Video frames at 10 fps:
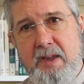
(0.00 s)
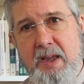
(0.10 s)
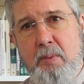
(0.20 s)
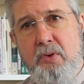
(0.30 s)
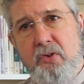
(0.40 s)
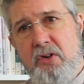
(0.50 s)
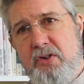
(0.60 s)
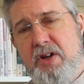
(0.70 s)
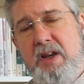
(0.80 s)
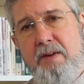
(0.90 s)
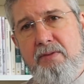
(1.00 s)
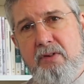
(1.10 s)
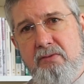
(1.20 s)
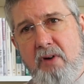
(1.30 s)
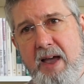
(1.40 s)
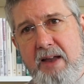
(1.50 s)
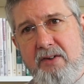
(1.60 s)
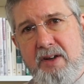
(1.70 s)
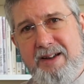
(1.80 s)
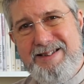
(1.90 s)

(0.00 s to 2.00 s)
he would not achieve the right